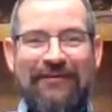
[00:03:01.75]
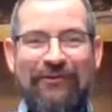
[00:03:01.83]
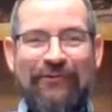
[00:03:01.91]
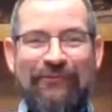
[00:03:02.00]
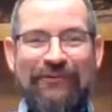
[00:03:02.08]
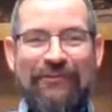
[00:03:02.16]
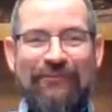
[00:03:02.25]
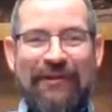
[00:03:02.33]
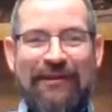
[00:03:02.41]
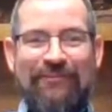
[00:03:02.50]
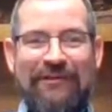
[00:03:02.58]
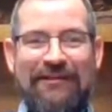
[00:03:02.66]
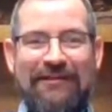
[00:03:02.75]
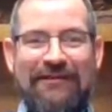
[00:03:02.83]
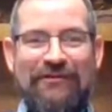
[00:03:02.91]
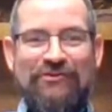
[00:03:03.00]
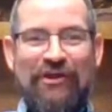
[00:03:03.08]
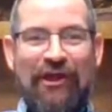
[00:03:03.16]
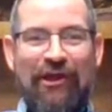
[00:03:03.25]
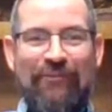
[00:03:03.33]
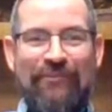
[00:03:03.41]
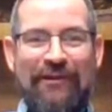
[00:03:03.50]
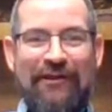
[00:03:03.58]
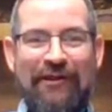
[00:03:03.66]
you with the baby and a
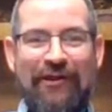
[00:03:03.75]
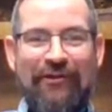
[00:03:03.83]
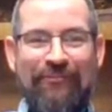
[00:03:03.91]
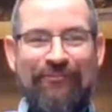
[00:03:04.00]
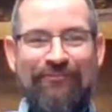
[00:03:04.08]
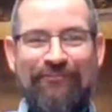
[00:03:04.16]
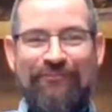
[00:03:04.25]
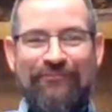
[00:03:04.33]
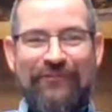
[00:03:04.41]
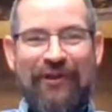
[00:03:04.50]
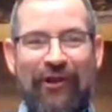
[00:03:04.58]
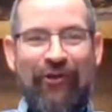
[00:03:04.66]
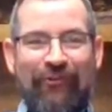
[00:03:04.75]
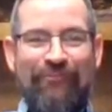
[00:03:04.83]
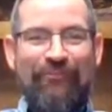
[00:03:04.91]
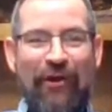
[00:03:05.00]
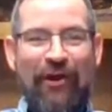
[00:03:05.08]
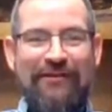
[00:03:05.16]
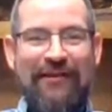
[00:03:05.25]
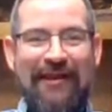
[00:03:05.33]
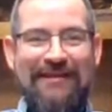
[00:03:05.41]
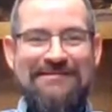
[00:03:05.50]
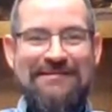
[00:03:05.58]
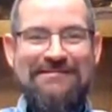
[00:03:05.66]
job and
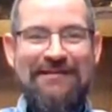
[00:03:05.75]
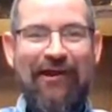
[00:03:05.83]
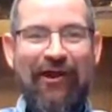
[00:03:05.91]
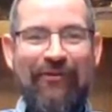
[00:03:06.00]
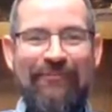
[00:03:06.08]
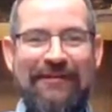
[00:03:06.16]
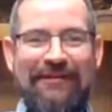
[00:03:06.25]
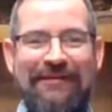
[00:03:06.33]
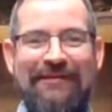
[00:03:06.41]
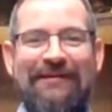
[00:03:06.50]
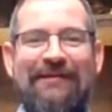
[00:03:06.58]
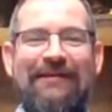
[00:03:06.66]
podcast as a hobby.